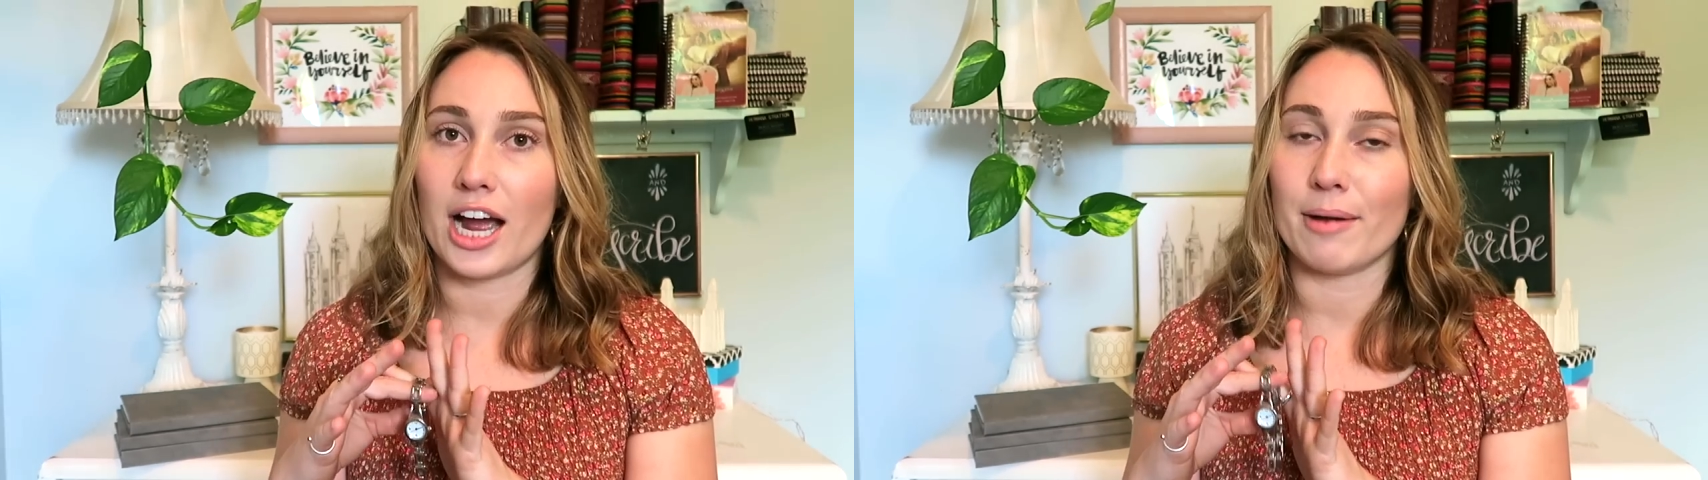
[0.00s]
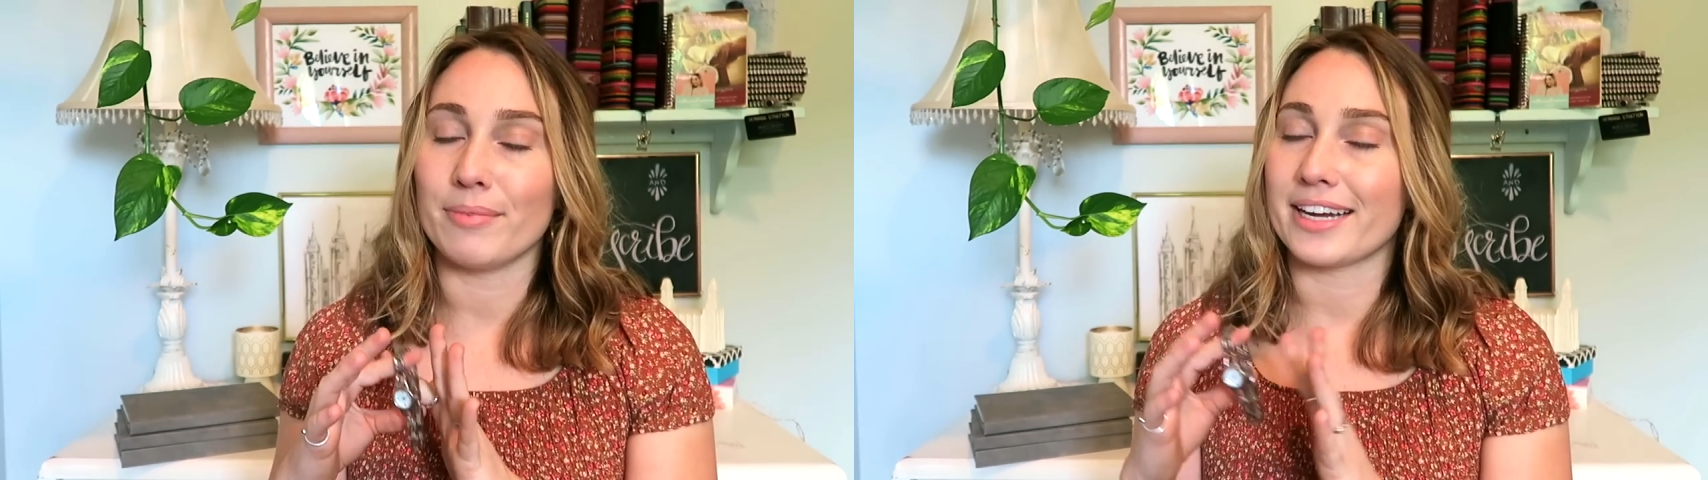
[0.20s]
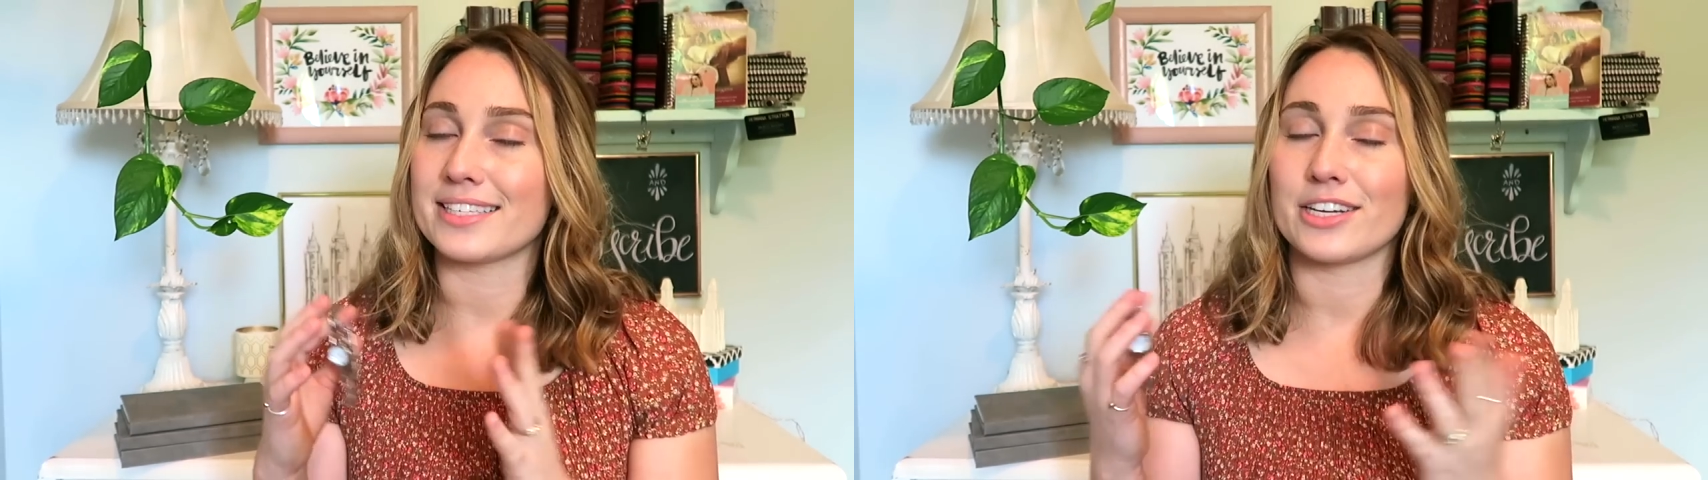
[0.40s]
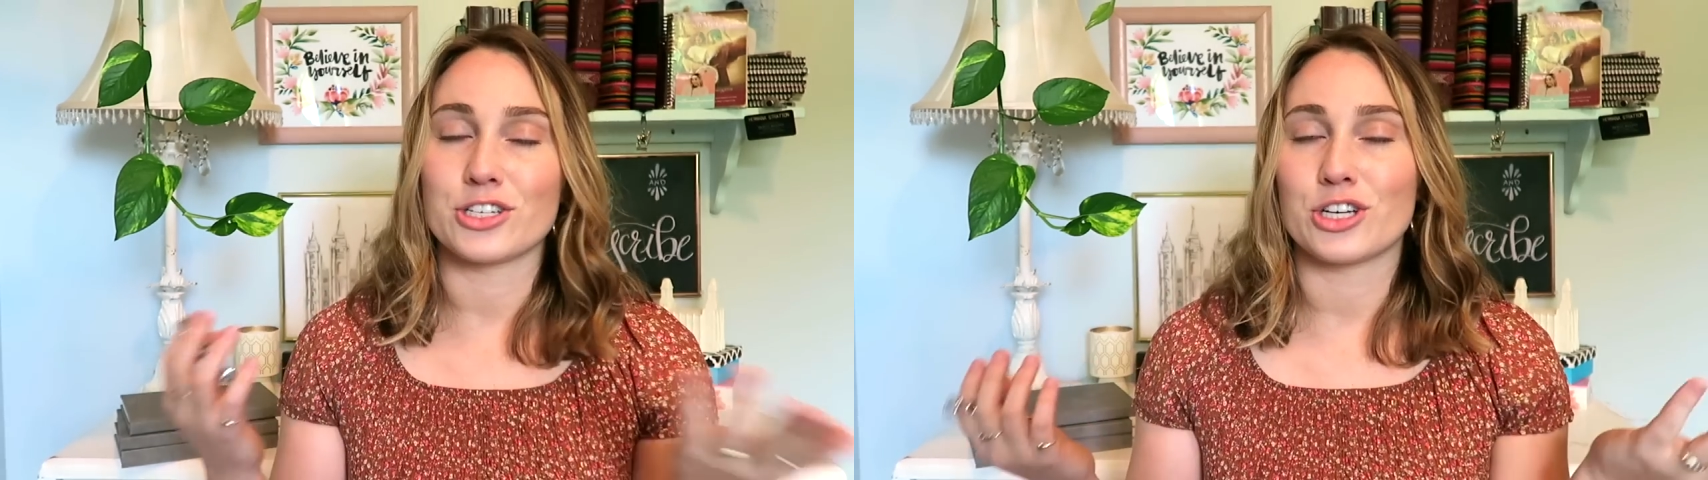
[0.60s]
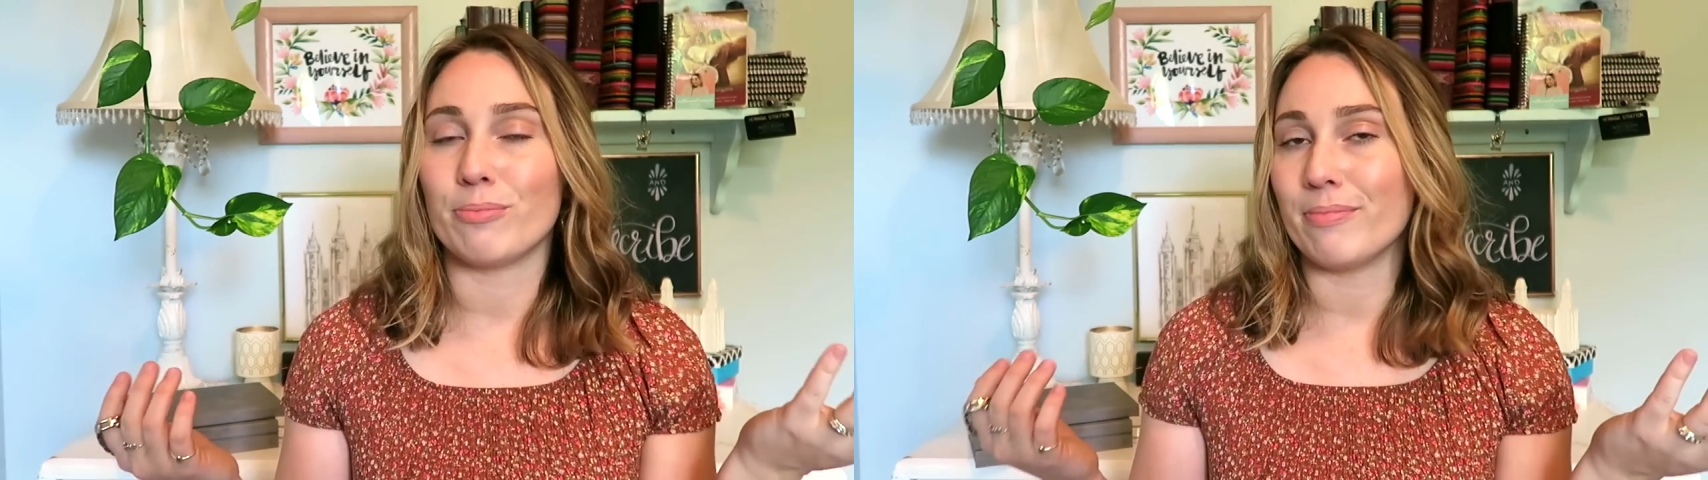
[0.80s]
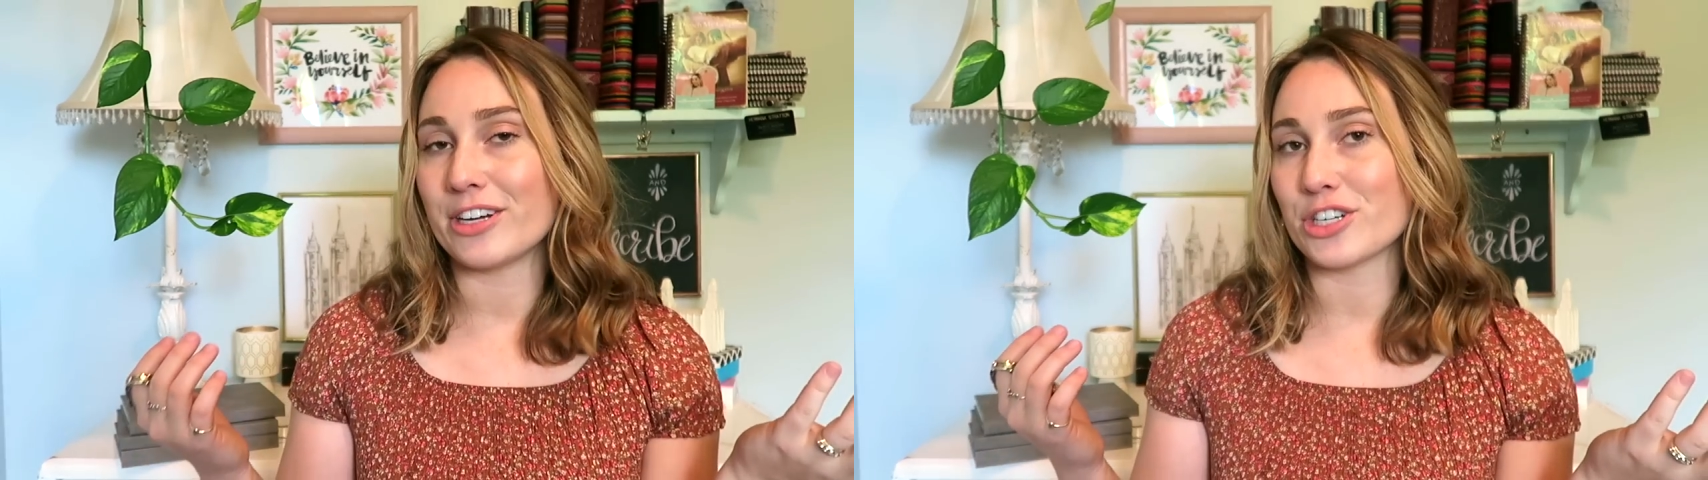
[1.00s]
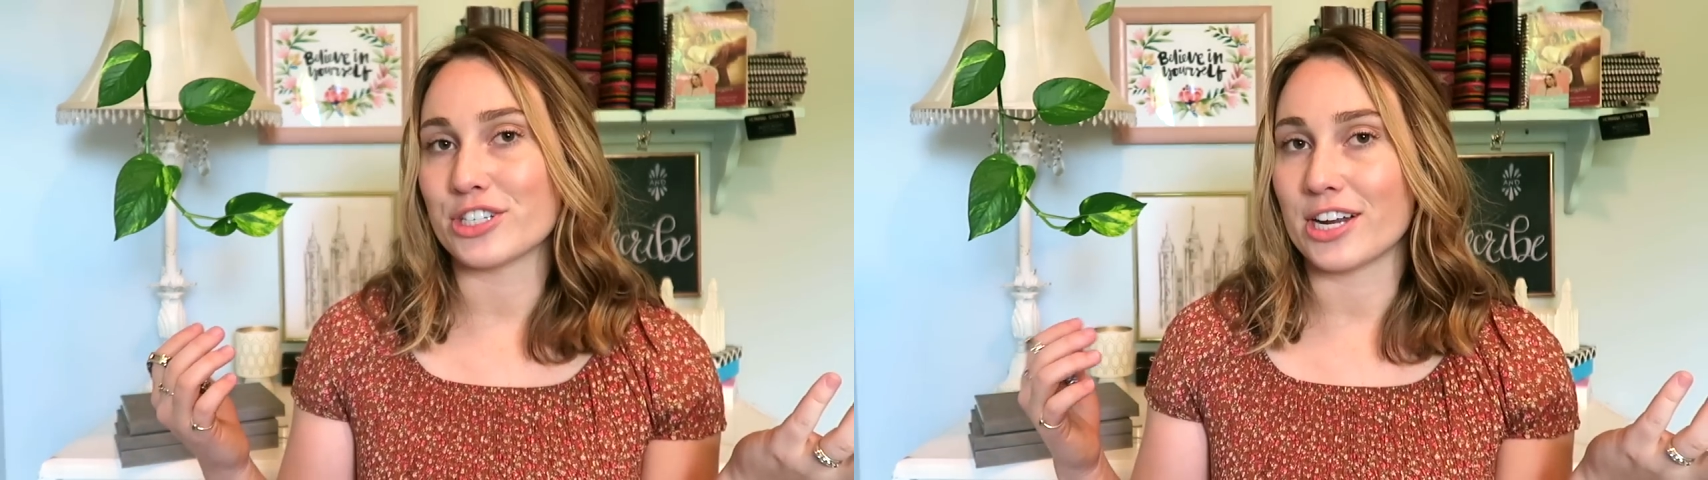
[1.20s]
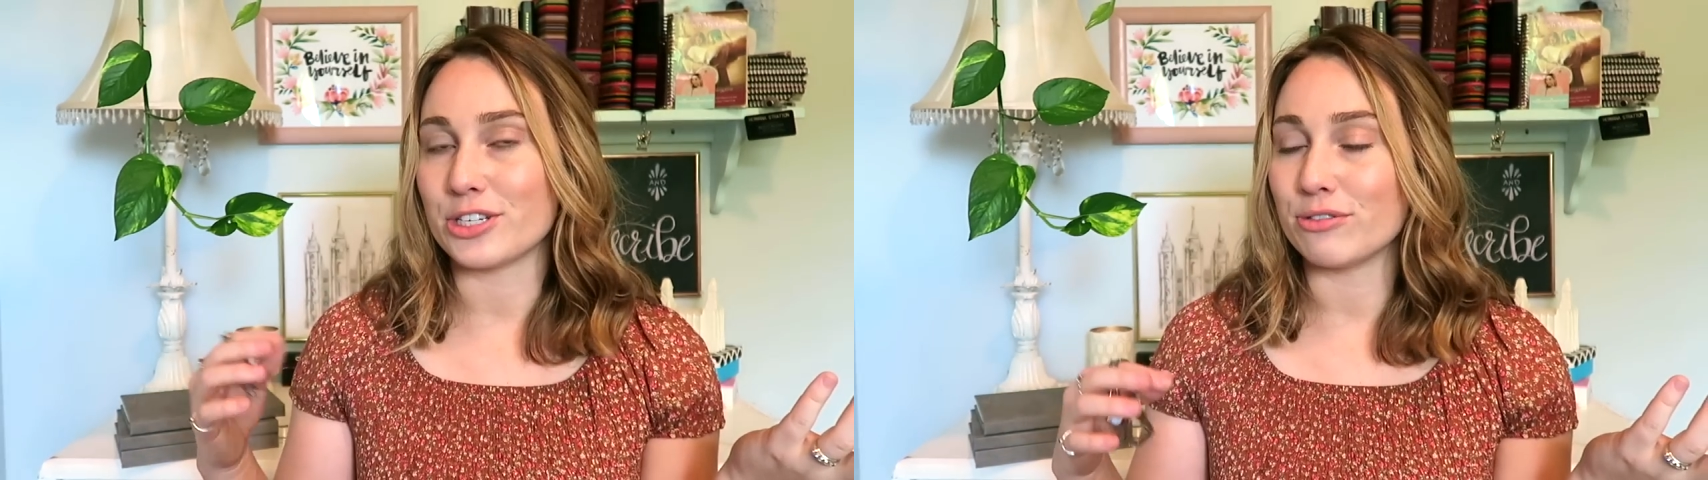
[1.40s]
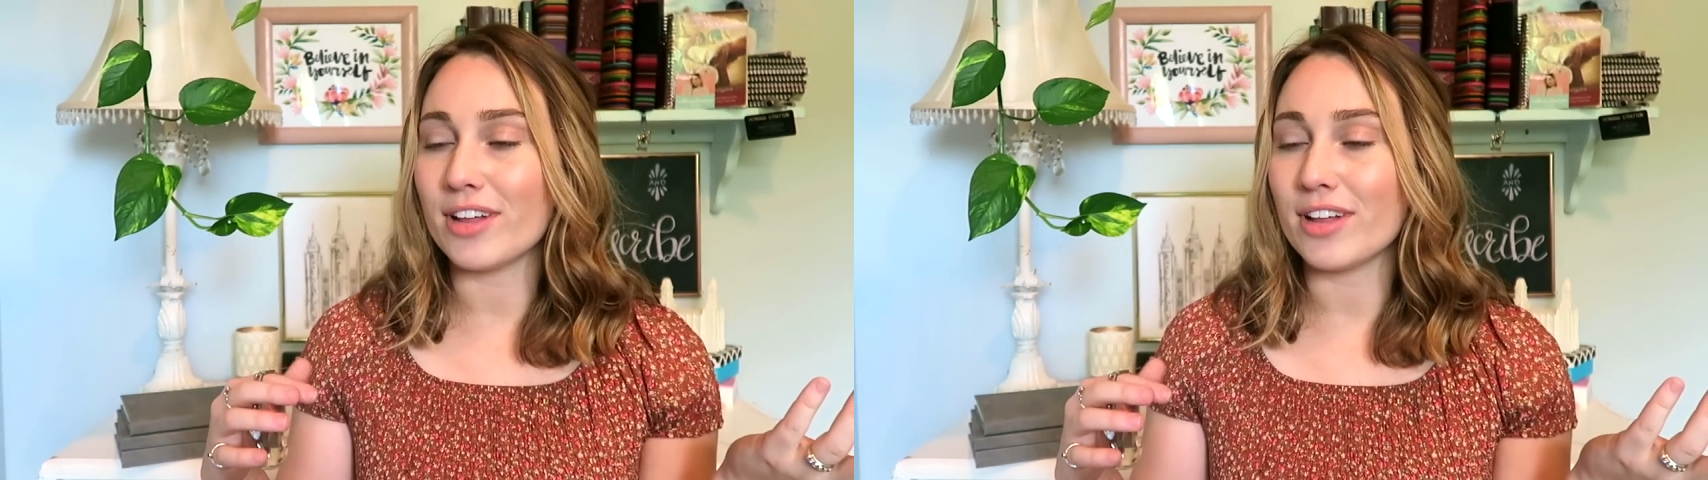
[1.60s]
Um, like I said, just don't make sure it's not too